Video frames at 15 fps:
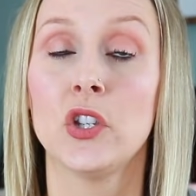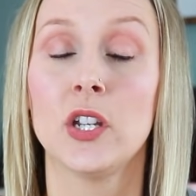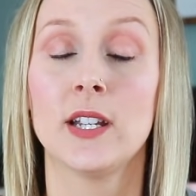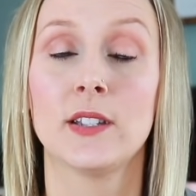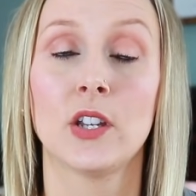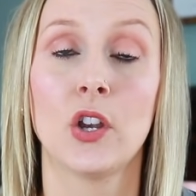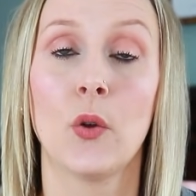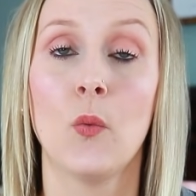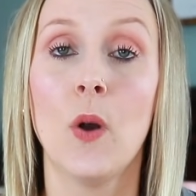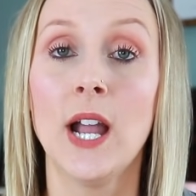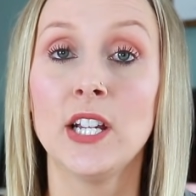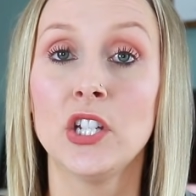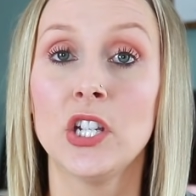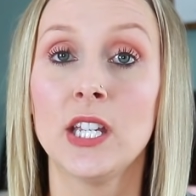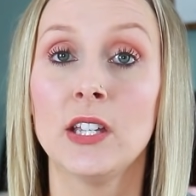She doesn't know
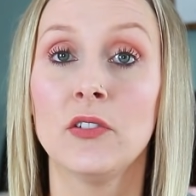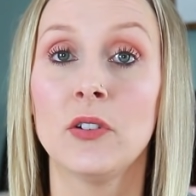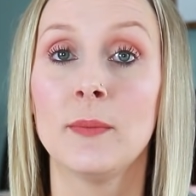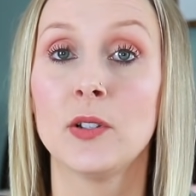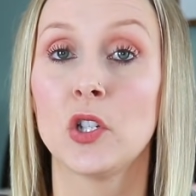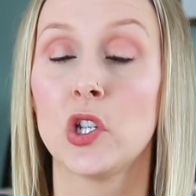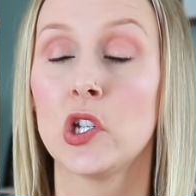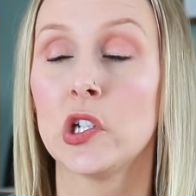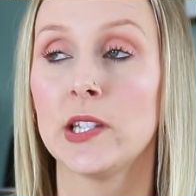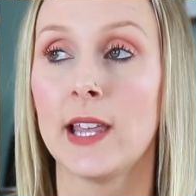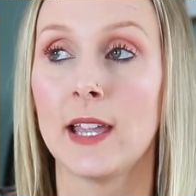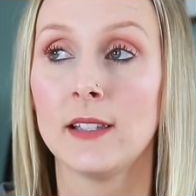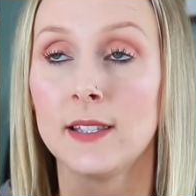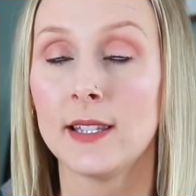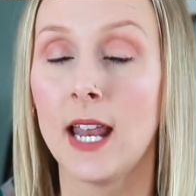why she killed him and she just
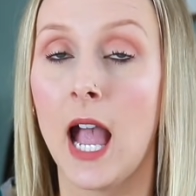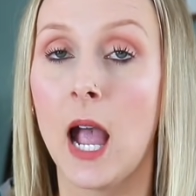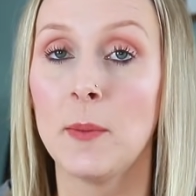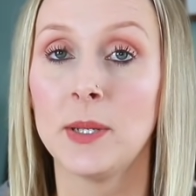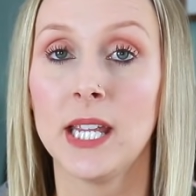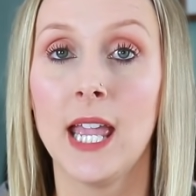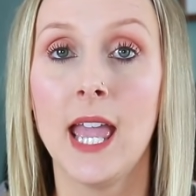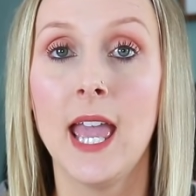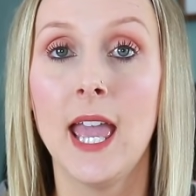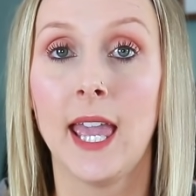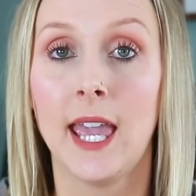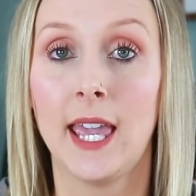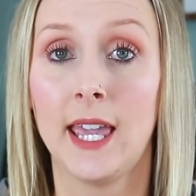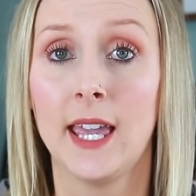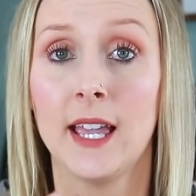like snapped
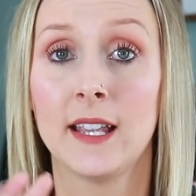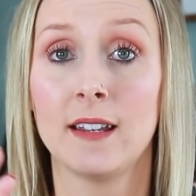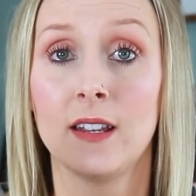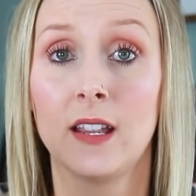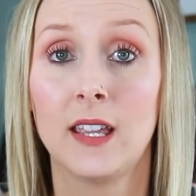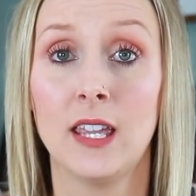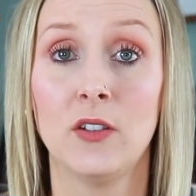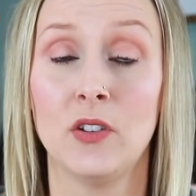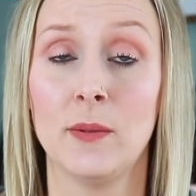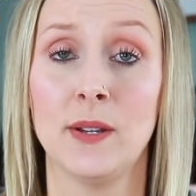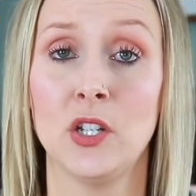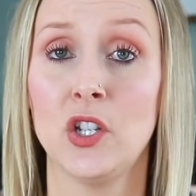and killed him.